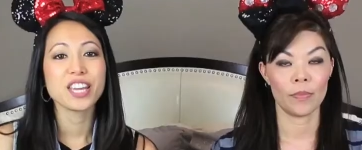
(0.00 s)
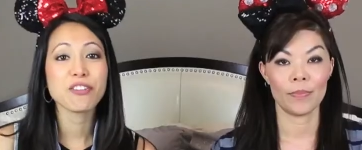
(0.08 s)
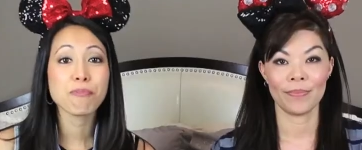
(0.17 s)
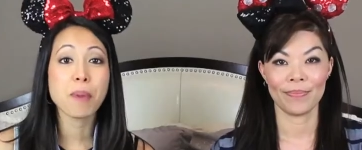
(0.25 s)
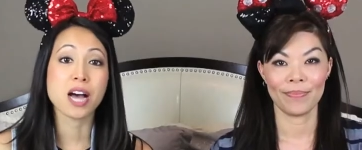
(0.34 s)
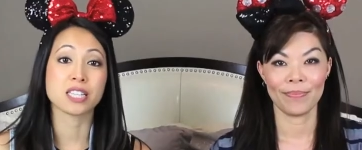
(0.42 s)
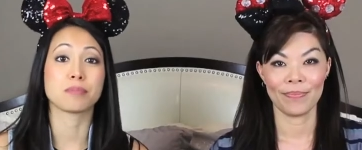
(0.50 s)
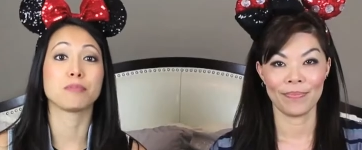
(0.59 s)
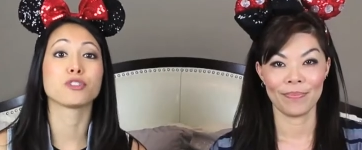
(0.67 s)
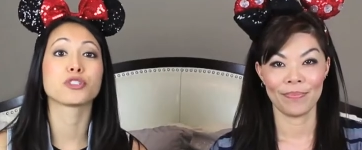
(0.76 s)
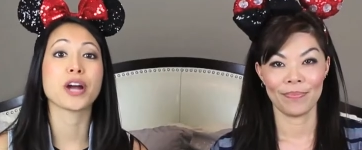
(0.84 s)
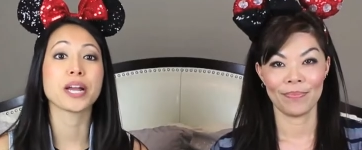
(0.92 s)
Speaker 1: If possible,
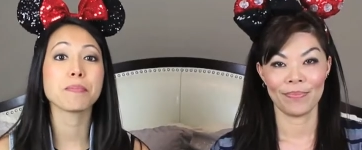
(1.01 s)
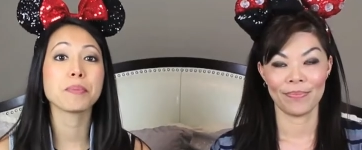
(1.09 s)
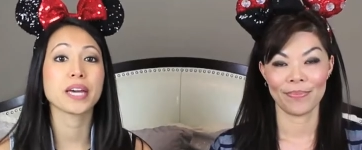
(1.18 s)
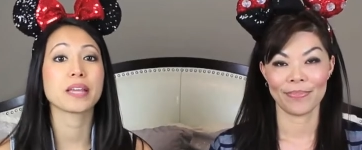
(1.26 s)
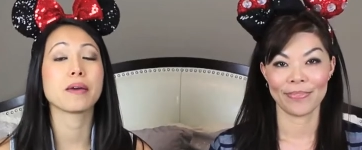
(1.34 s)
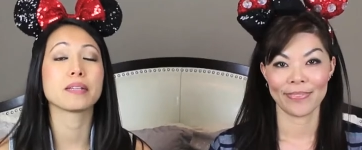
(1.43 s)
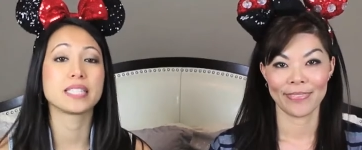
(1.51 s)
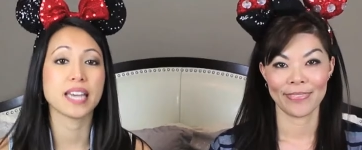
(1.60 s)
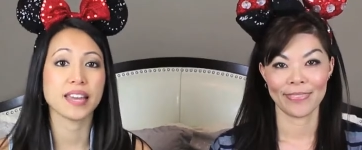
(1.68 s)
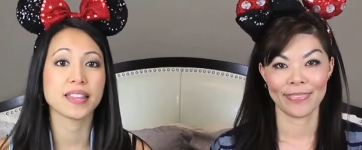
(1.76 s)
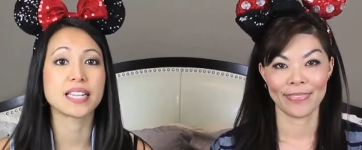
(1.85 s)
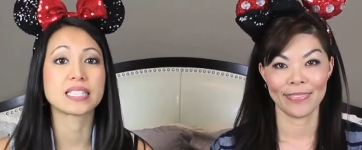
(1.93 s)
try to pick a day
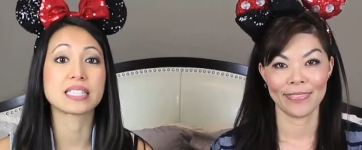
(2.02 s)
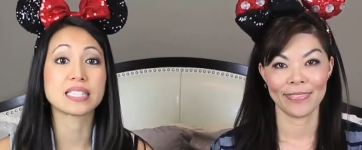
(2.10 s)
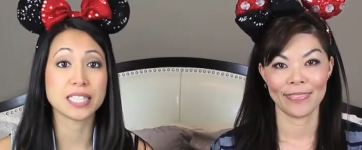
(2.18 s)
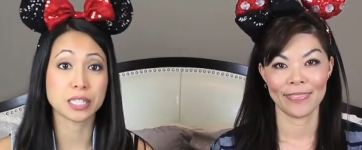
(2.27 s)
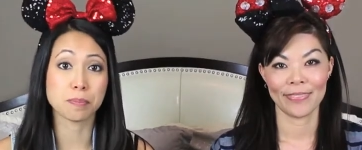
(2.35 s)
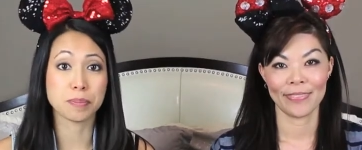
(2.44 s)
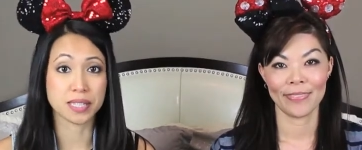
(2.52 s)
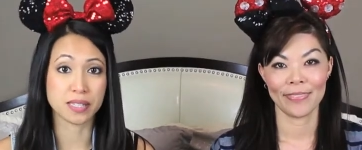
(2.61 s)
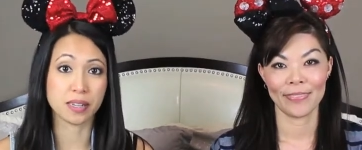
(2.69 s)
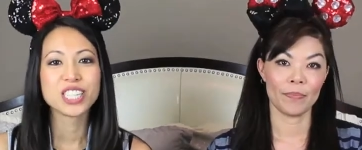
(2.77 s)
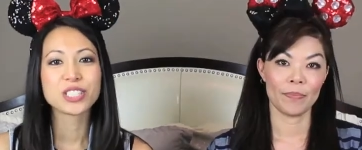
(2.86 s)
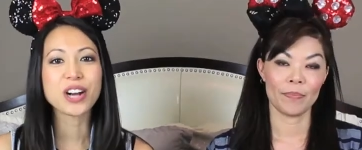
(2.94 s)
that is least busy.
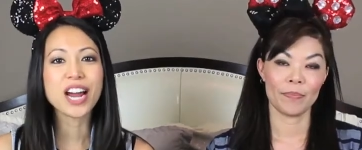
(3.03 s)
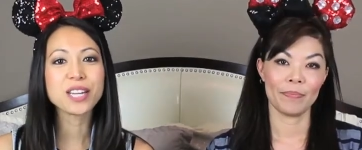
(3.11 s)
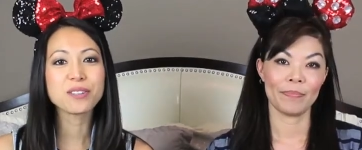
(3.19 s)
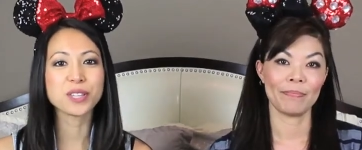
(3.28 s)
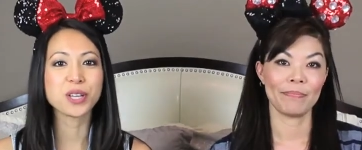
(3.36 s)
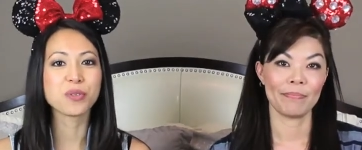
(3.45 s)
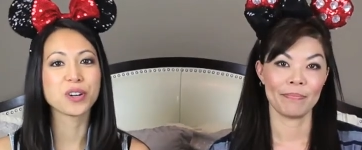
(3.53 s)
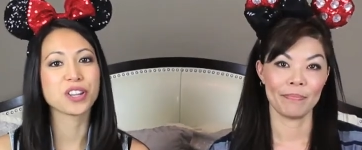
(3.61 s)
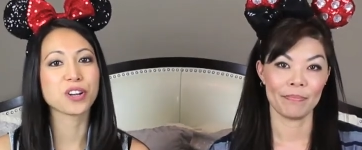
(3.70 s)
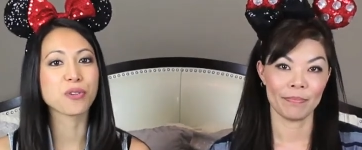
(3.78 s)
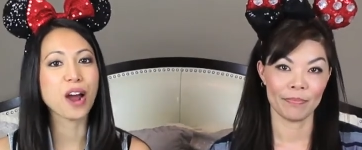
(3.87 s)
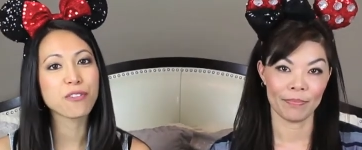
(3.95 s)
Try using one of the
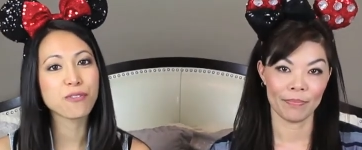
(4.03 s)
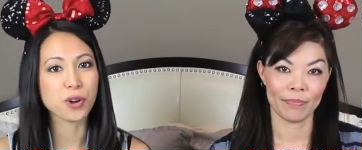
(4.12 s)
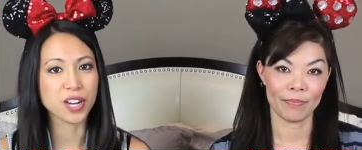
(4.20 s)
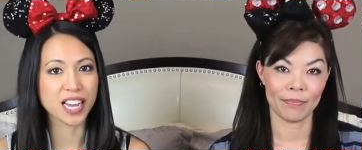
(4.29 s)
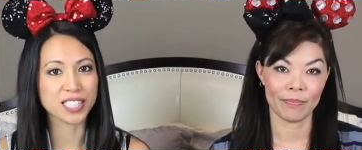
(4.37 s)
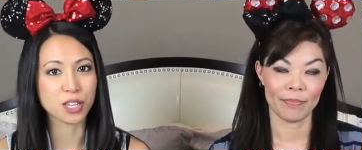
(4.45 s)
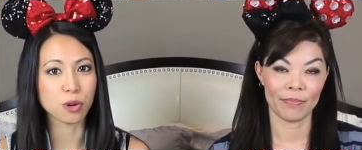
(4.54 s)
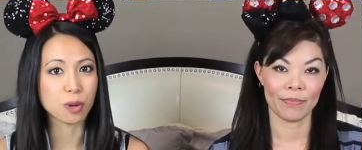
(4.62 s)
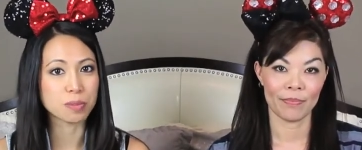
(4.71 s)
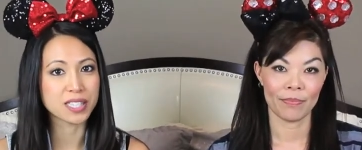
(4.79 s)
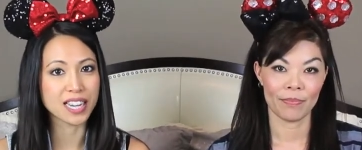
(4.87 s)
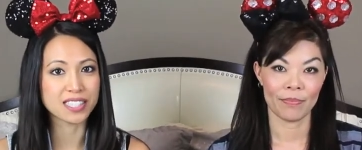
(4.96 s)
crowd forecasting
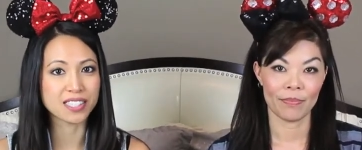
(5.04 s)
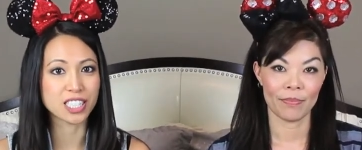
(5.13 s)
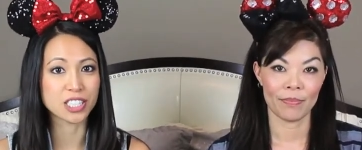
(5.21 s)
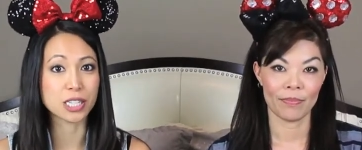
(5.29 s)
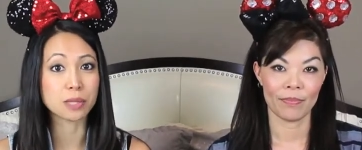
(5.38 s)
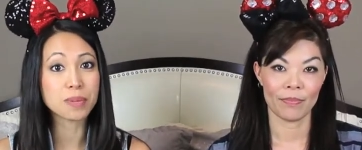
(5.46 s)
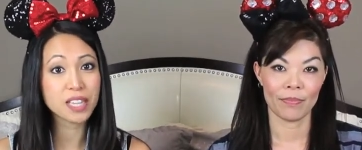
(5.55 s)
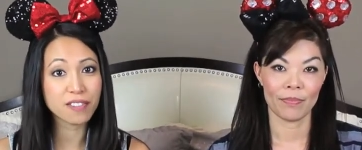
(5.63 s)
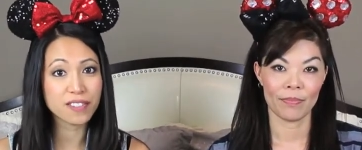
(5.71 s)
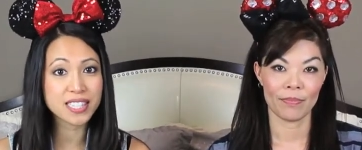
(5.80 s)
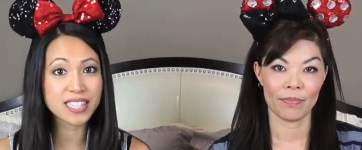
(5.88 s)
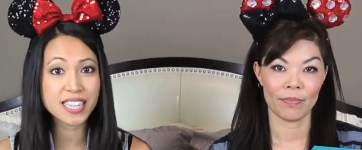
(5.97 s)
websites such as Mickey
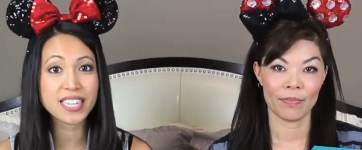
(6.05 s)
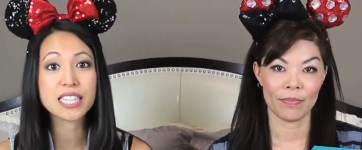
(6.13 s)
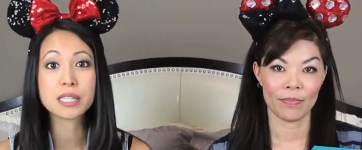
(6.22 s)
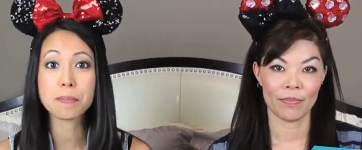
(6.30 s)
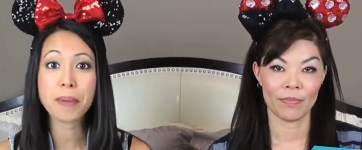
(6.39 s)
Visit, Is It